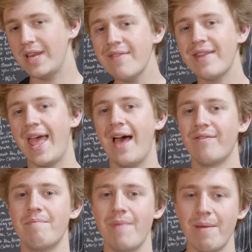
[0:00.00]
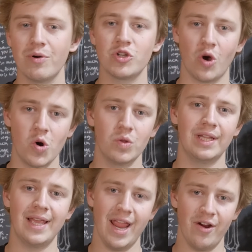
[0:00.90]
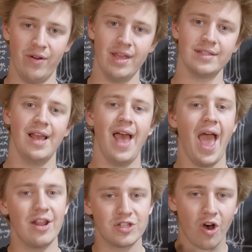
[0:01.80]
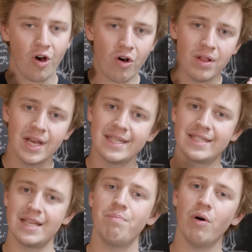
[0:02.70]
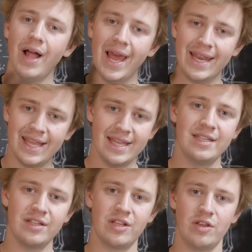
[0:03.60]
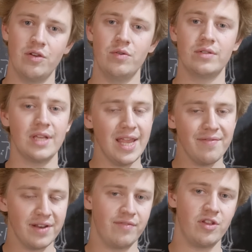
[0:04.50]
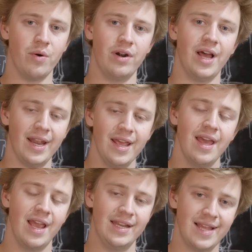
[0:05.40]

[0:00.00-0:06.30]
can even have members-only areas. And it's all simple and easy to use, even if you are not a